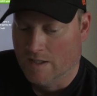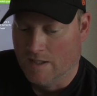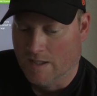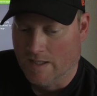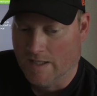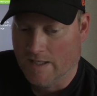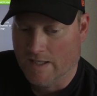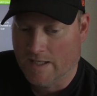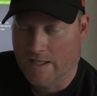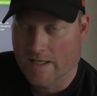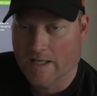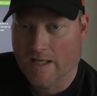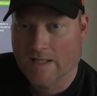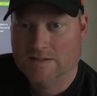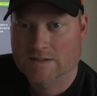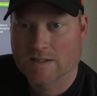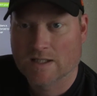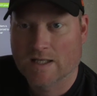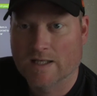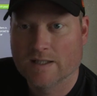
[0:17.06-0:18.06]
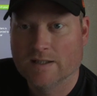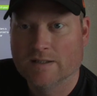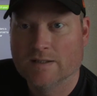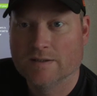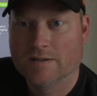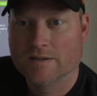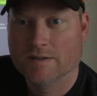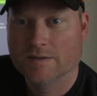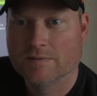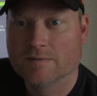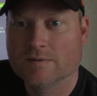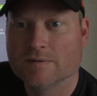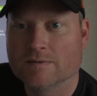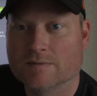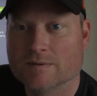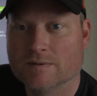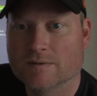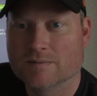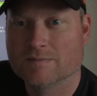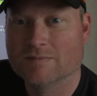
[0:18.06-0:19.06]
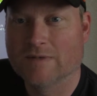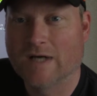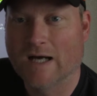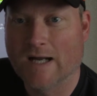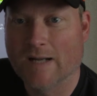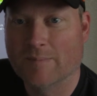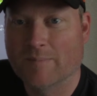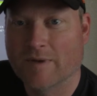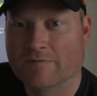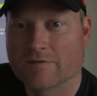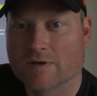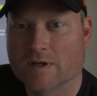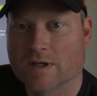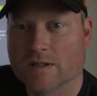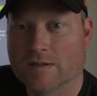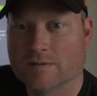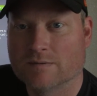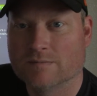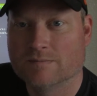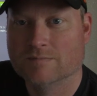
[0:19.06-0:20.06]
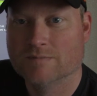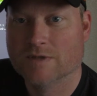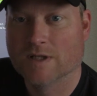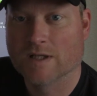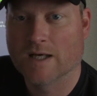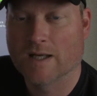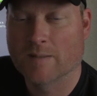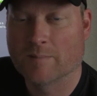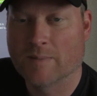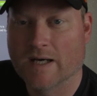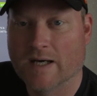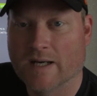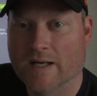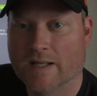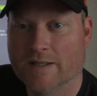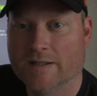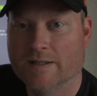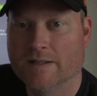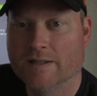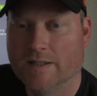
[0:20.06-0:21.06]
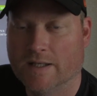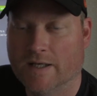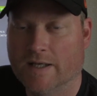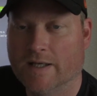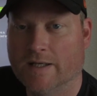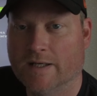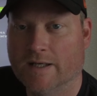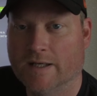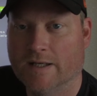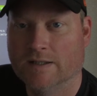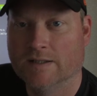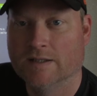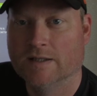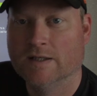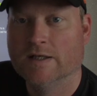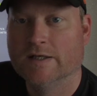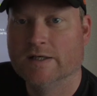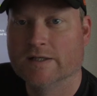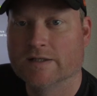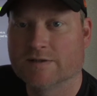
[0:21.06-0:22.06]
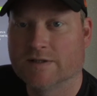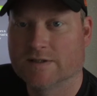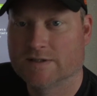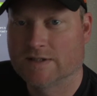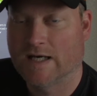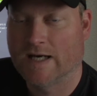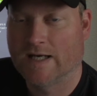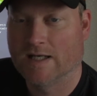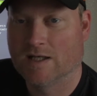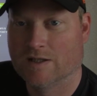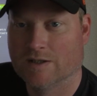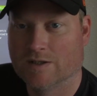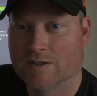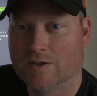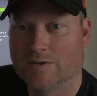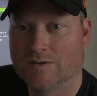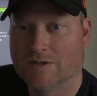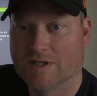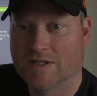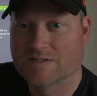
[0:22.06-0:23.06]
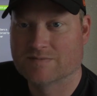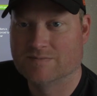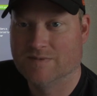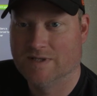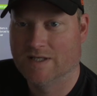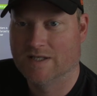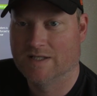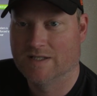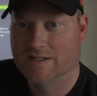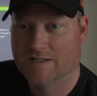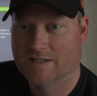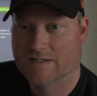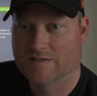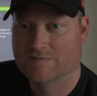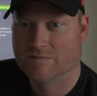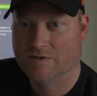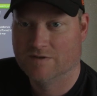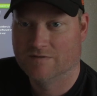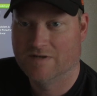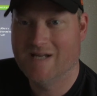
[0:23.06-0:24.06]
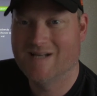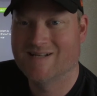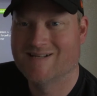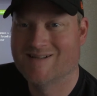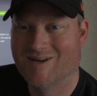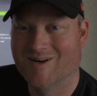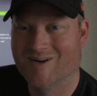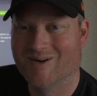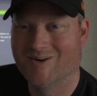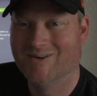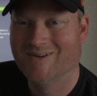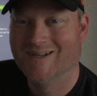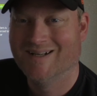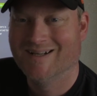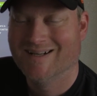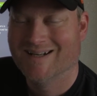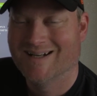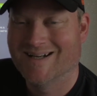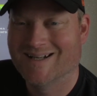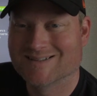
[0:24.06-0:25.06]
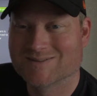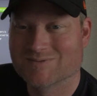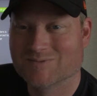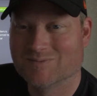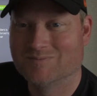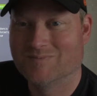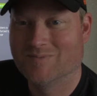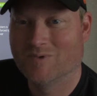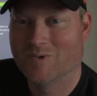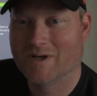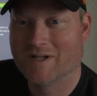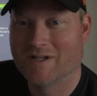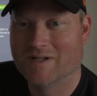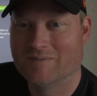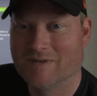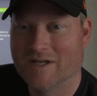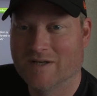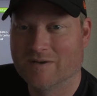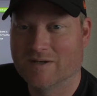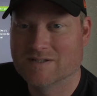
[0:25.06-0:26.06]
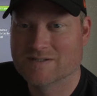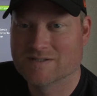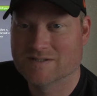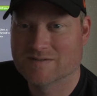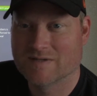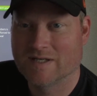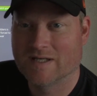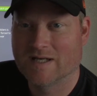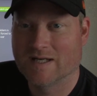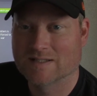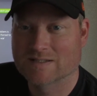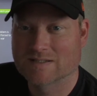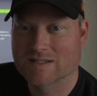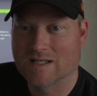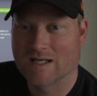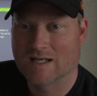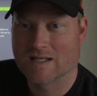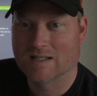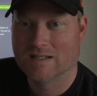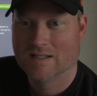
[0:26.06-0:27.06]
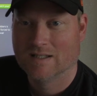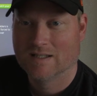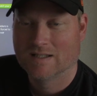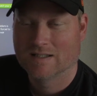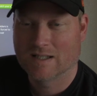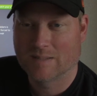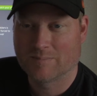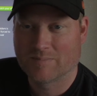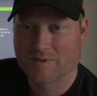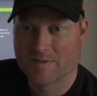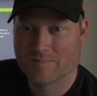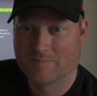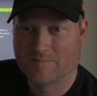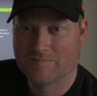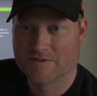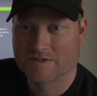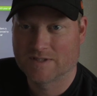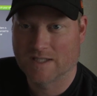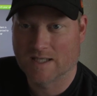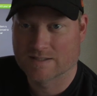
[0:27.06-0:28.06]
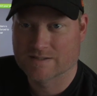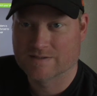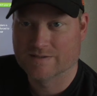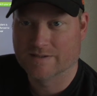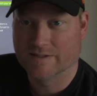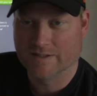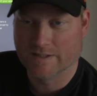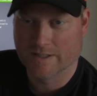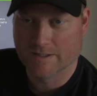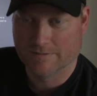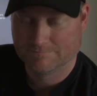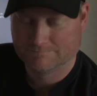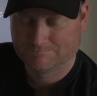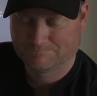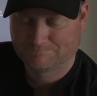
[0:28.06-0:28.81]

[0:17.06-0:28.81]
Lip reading: And it has a lot of hype. I've heard a lot about it, and the title alone gets me into this movie, so that's one of the main reasons. Then I saw a couple of shots of the